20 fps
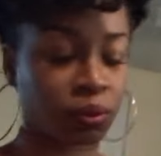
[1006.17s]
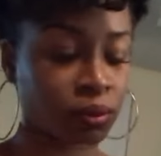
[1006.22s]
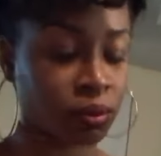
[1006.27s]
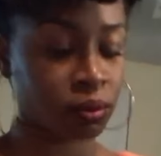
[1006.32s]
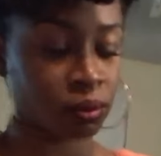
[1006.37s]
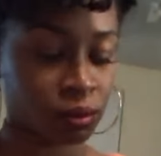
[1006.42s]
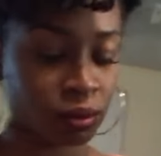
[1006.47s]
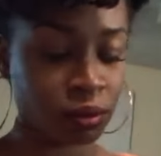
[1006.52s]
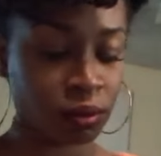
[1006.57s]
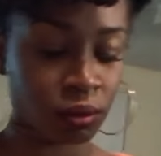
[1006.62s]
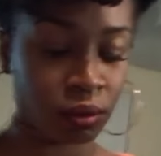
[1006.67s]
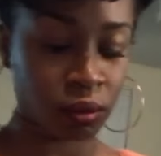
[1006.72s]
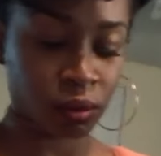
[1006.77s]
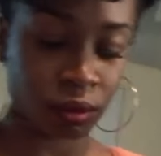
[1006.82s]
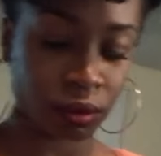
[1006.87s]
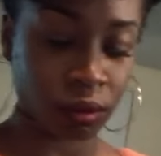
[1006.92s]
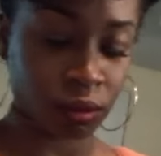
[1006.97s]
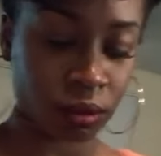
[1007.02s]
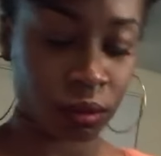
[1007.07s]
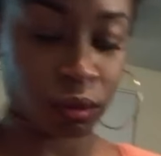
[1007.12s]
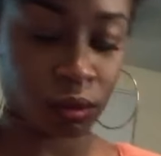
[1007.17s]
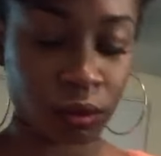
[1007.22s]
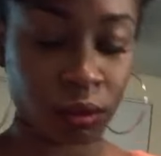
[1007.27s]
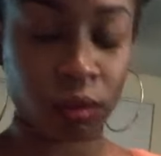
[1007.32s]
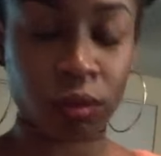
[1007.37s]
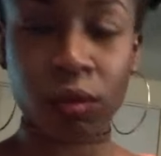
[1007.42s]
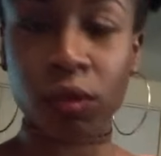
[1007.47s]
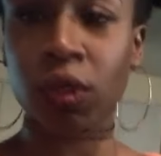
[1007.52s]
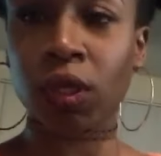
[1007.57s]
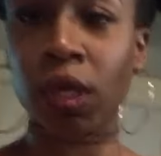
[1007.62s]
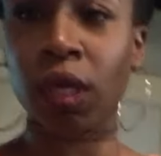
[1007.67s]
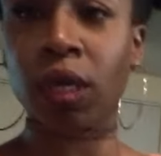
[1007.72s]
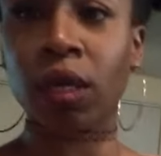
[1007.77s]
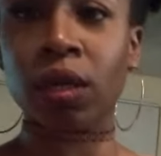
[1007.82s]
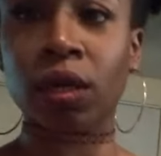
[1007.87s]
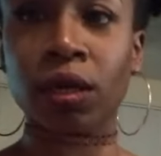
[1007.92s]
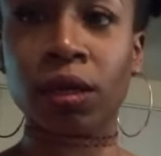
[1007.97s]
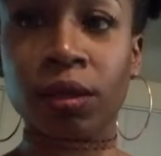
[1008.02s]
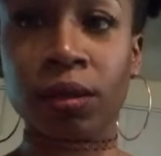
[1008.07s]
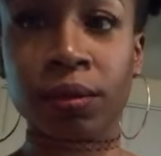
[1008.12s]
So.
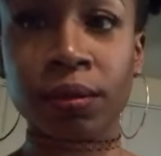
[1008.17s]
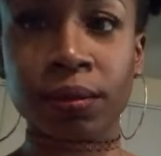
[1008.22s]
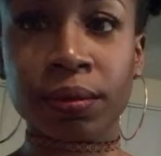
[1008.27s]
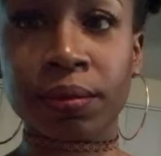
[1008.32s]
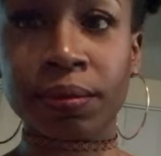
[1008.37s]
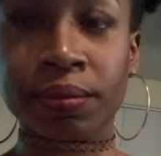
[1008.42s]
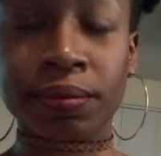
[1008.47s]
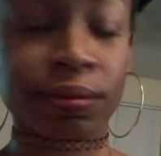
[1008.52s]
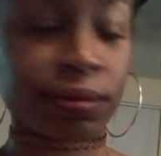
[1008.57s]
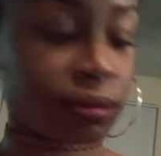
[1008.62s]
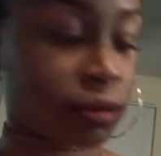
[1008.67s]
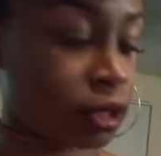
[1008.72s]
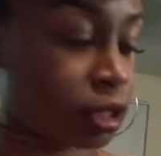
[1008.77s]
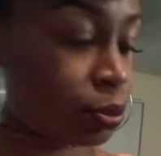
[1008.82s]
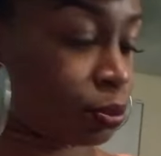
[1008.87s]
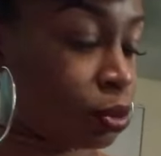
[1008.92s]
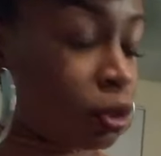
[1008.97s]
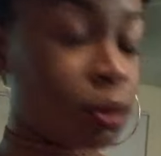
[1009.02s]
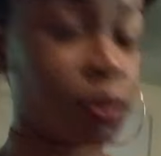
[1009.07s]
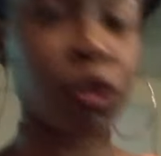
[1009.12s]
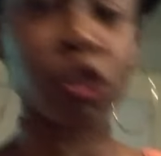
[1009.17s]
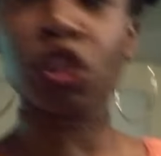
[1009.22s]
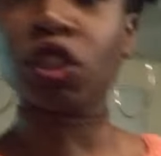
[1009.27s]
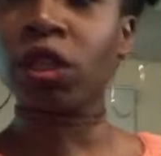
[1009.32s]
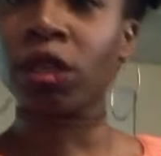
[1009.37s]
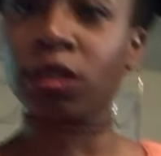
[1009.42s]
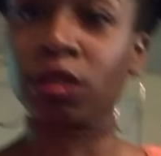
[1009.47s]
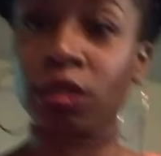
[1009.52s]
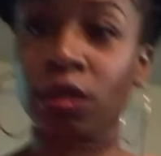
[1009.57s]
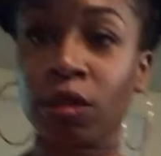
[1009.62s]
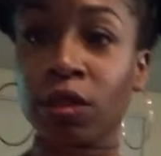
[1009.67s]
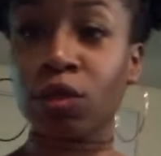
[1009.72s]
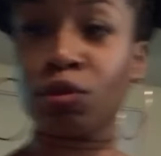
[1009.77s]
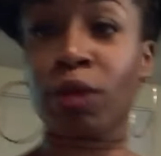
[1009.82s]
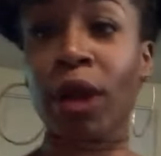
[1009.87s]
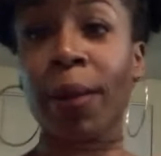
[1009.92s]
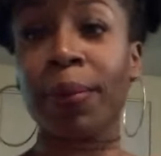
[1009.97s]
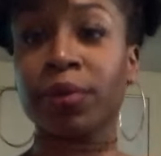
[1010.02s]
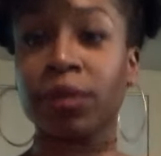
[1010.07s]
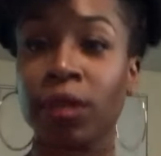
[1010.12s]
And that's pretty much it. So this
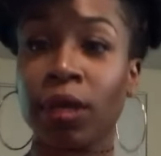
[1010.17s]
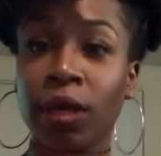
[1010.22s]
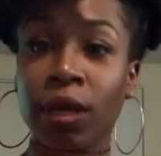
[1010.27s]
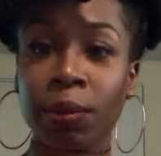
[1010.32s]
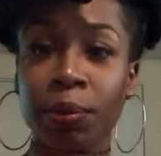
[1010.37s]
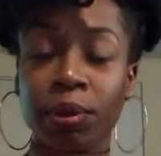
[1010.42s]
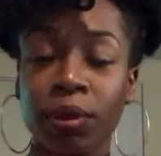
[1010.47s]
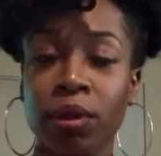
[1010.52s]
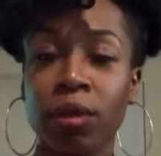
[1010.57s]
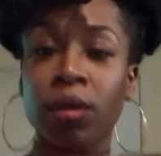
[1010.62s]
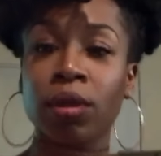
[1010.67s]
wraps up